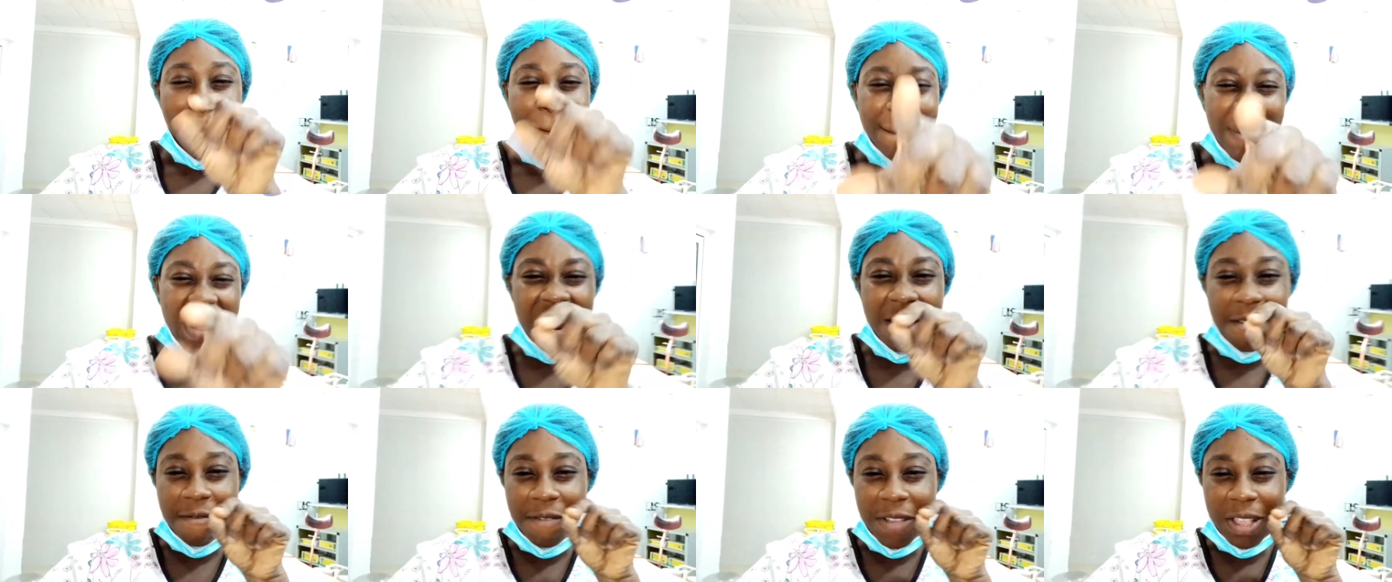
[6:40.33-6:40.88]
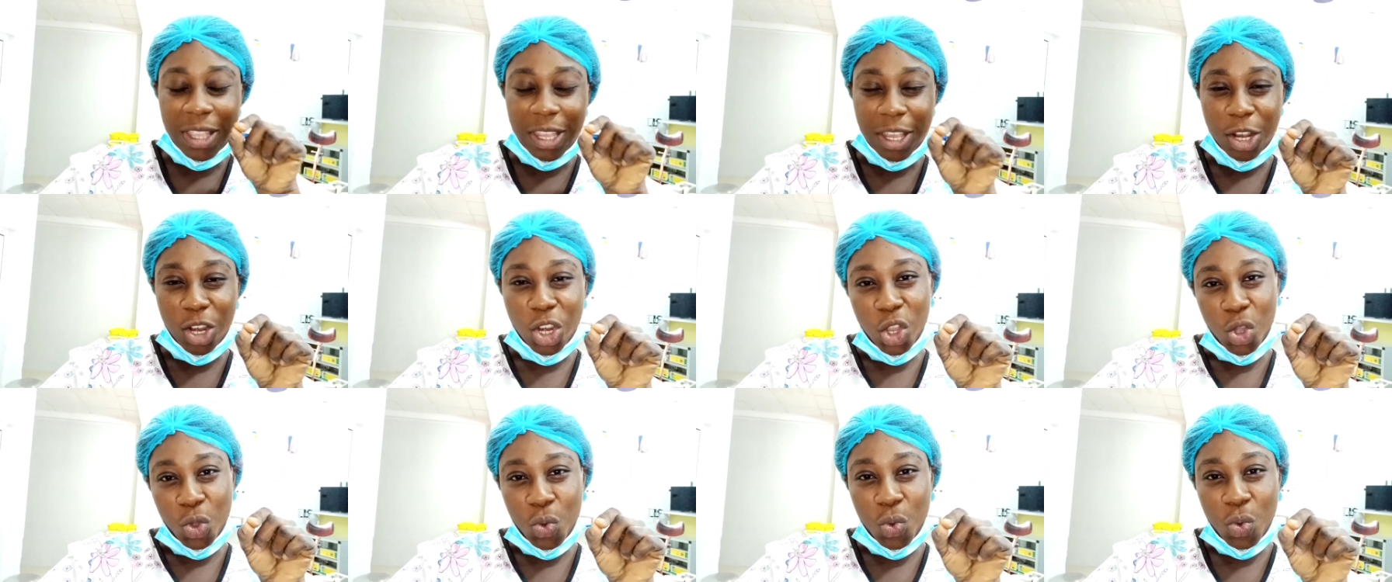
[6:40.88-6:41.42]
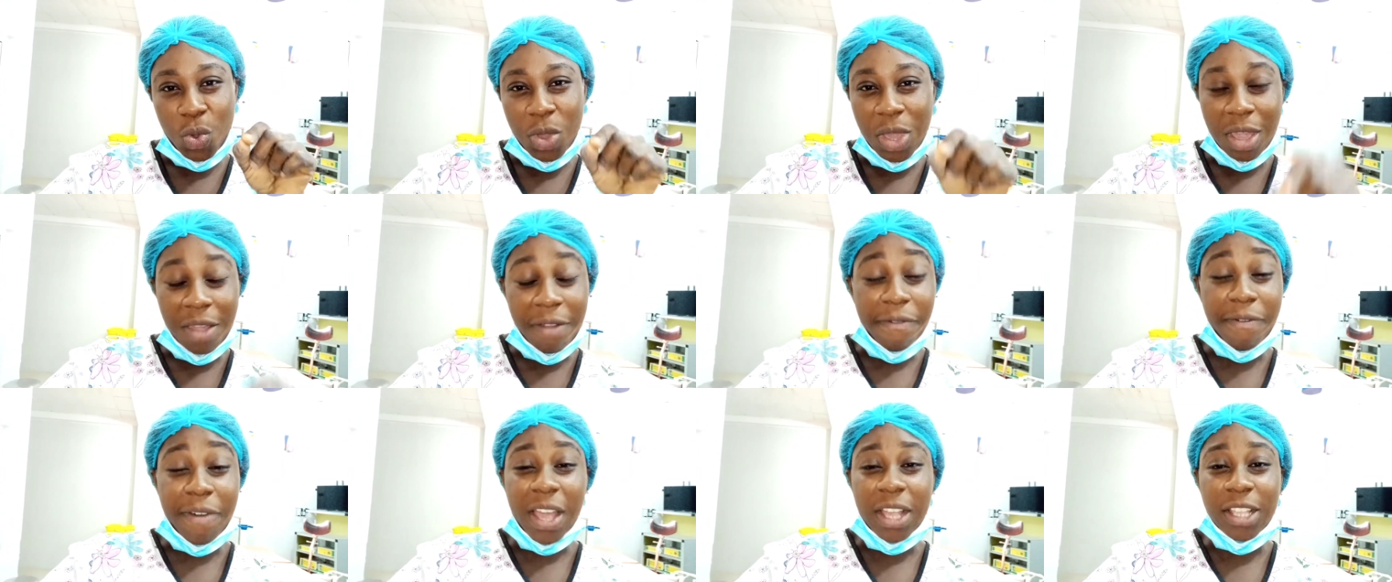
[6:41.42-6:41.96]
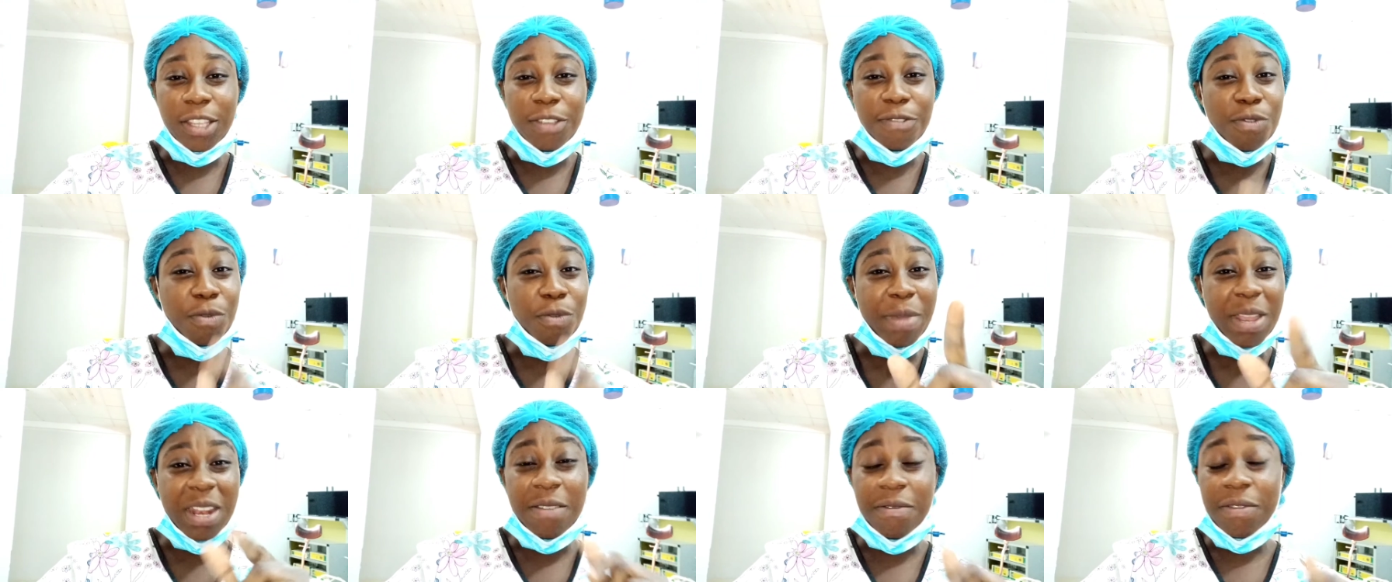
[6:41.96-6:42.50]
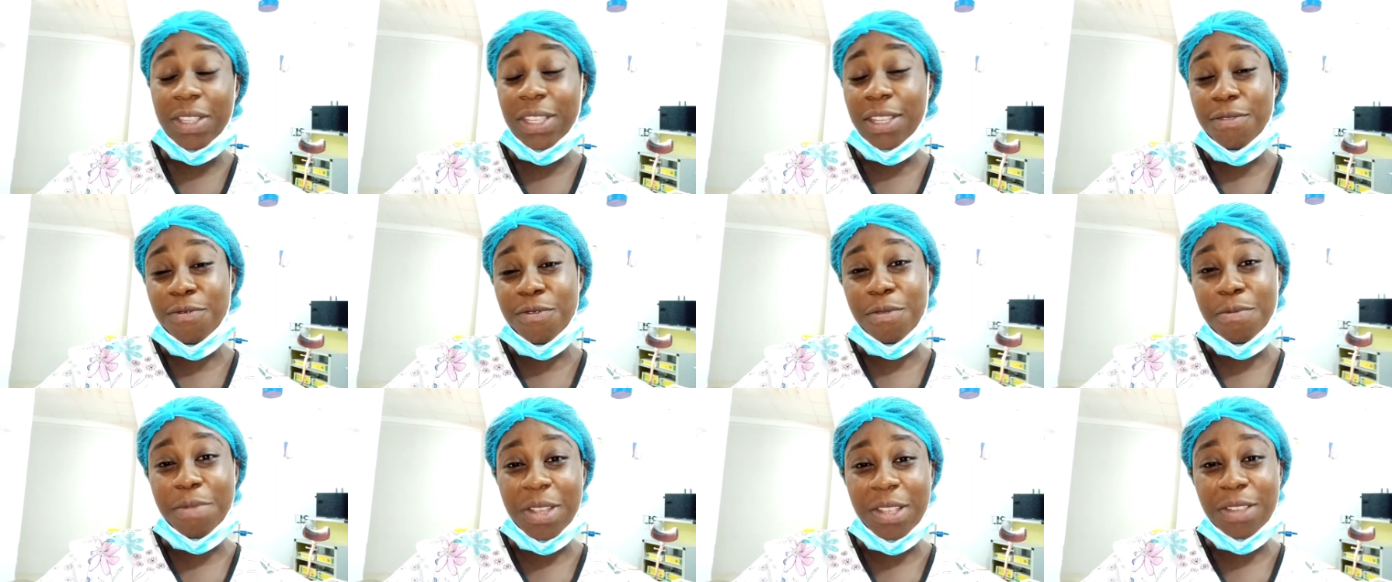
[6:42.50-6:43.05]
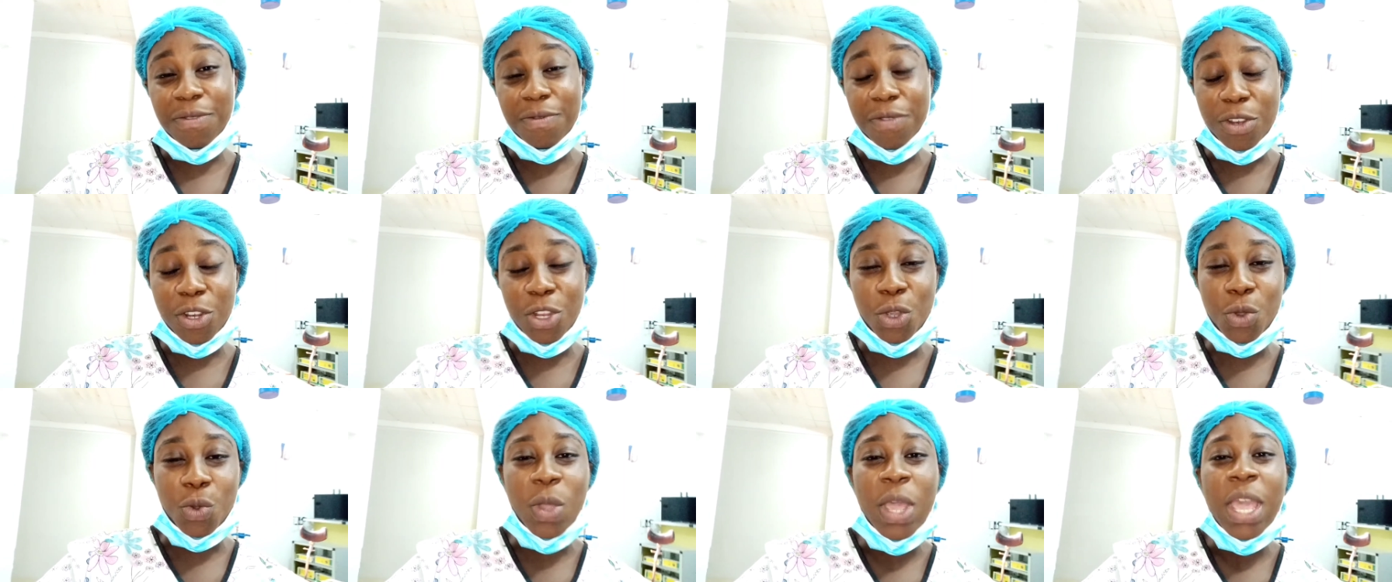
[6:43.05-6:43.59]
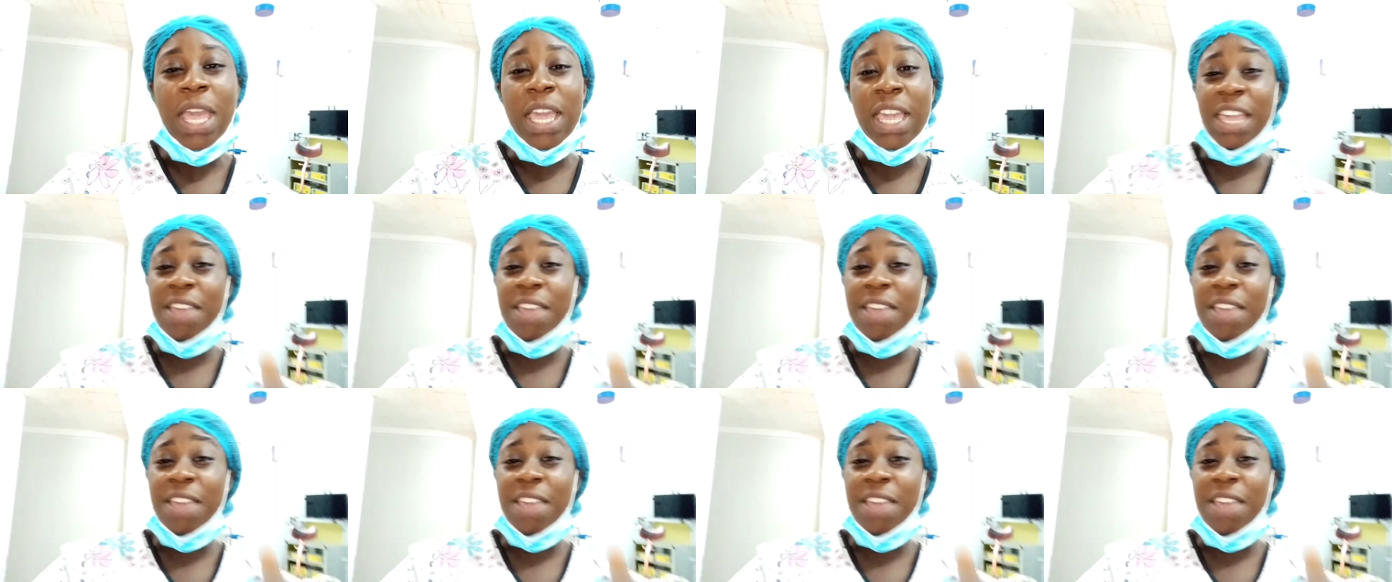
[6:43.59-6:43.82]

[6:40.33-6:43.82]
benefited you, in fact, if you benefited from this video,